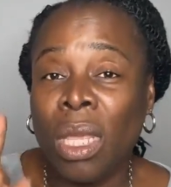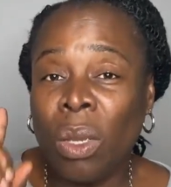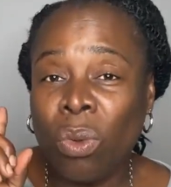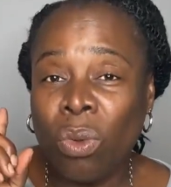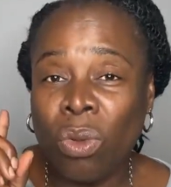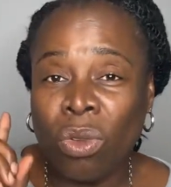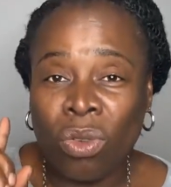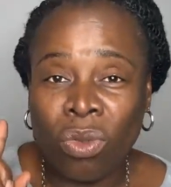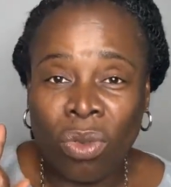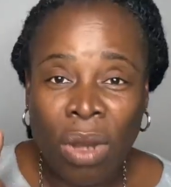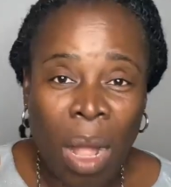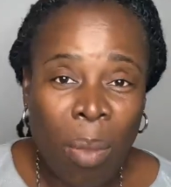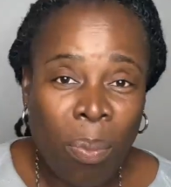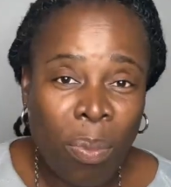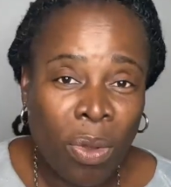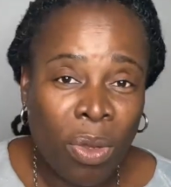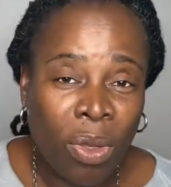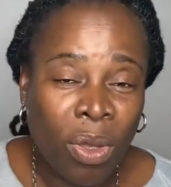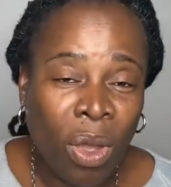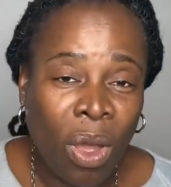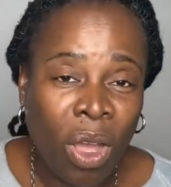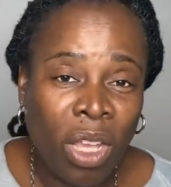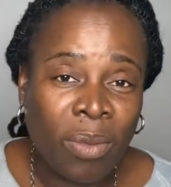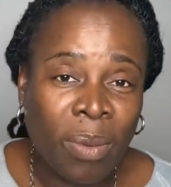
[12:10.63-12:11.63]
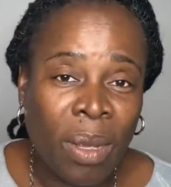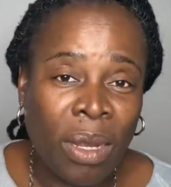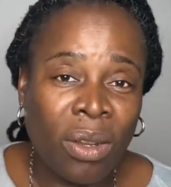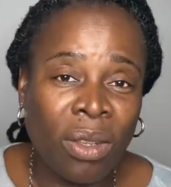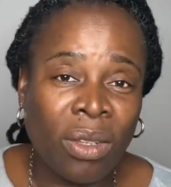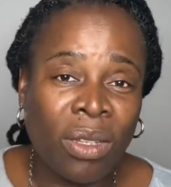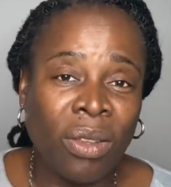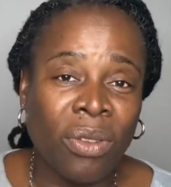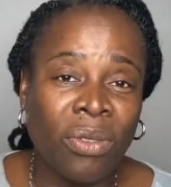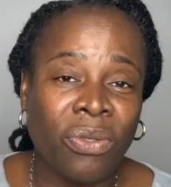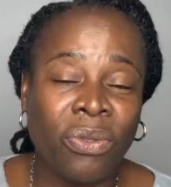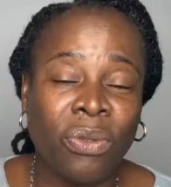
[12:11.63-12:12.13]
They will trample your
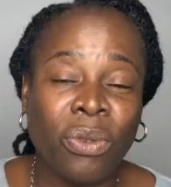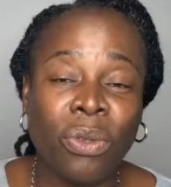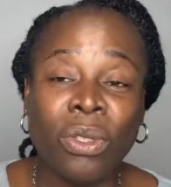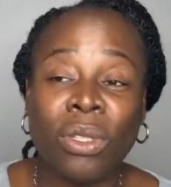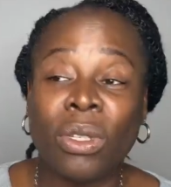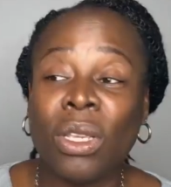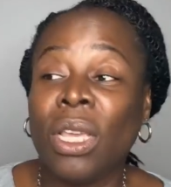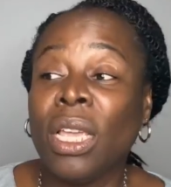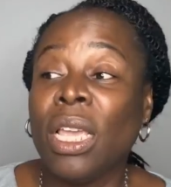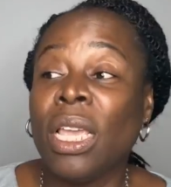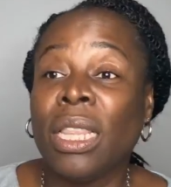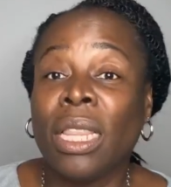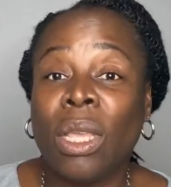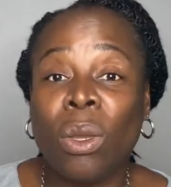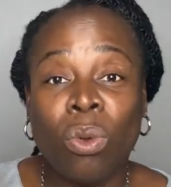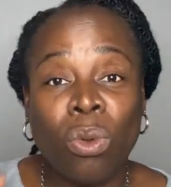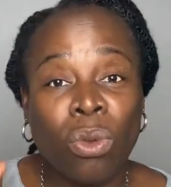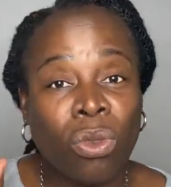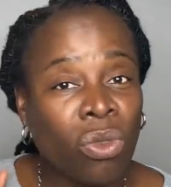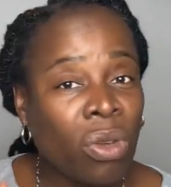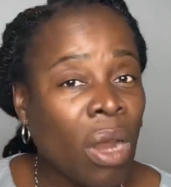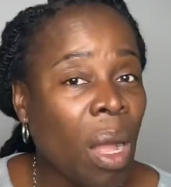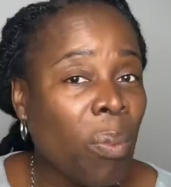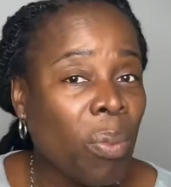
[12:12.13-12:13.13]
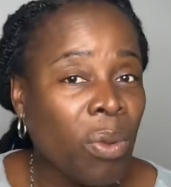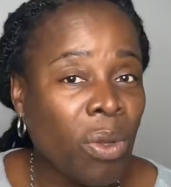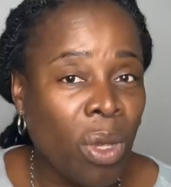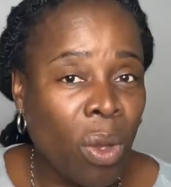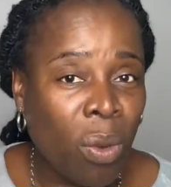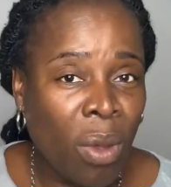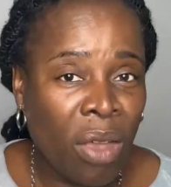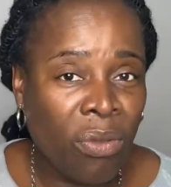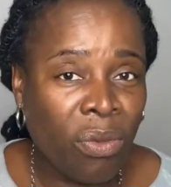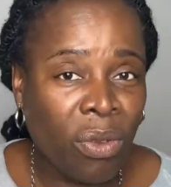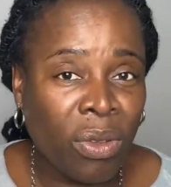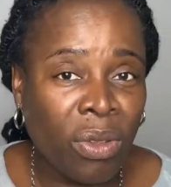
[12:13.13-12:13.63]
husband underfoot. They will trample
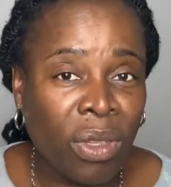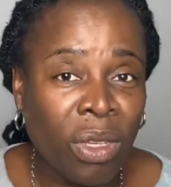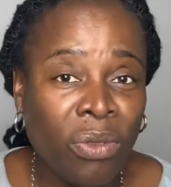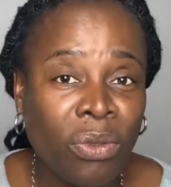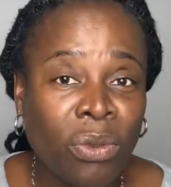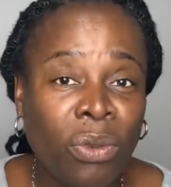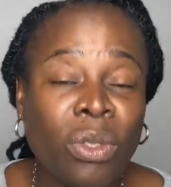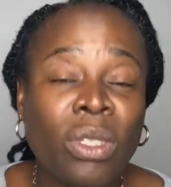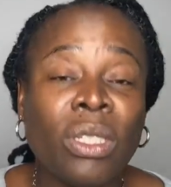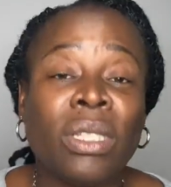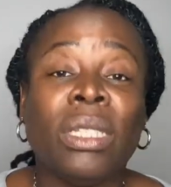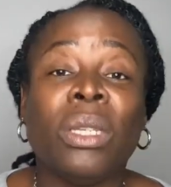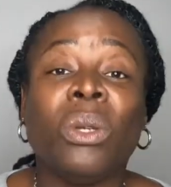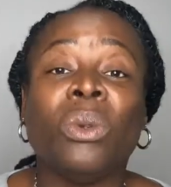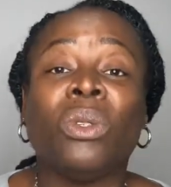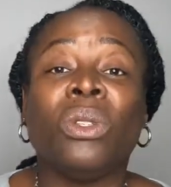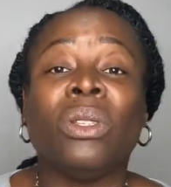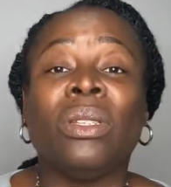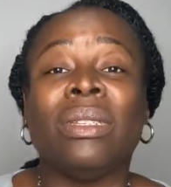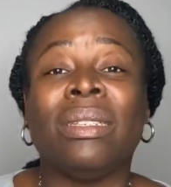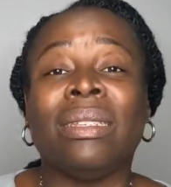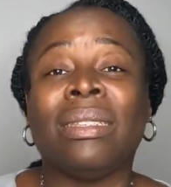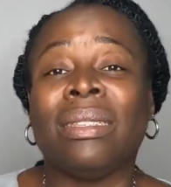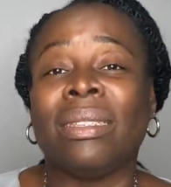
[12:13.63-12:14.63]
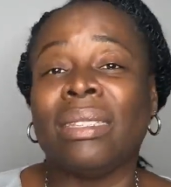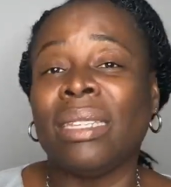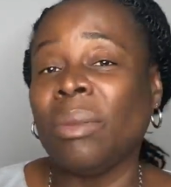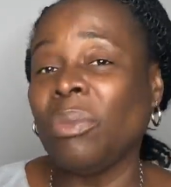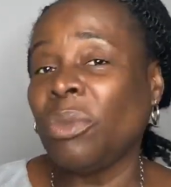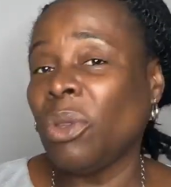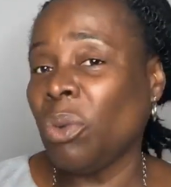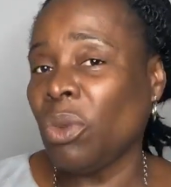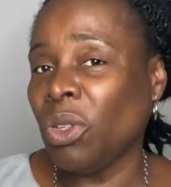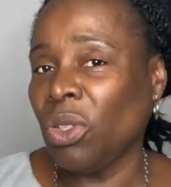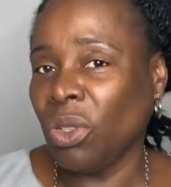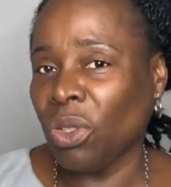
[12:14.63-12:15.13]
your wife underfoot. They will do the
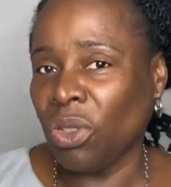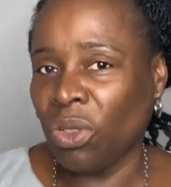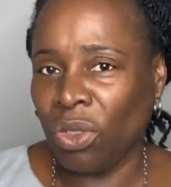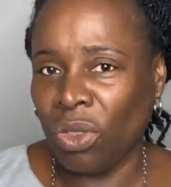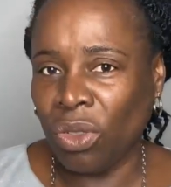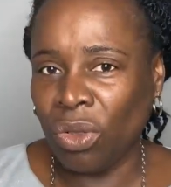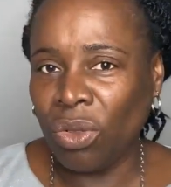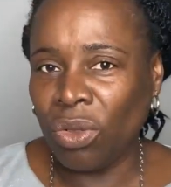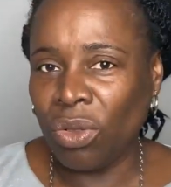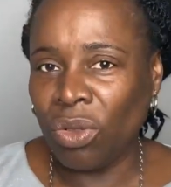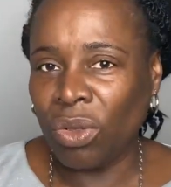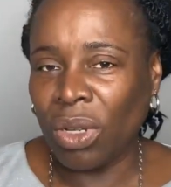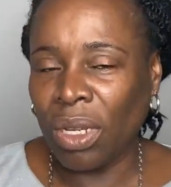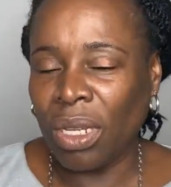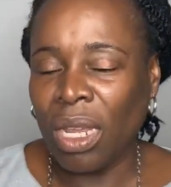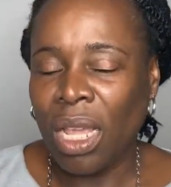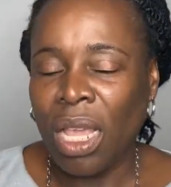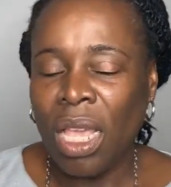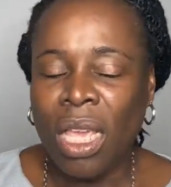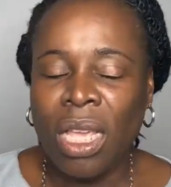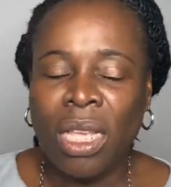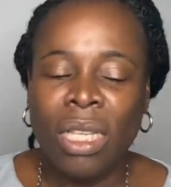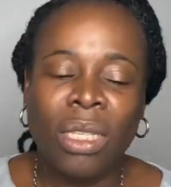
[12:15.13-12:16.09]
same thing with your children.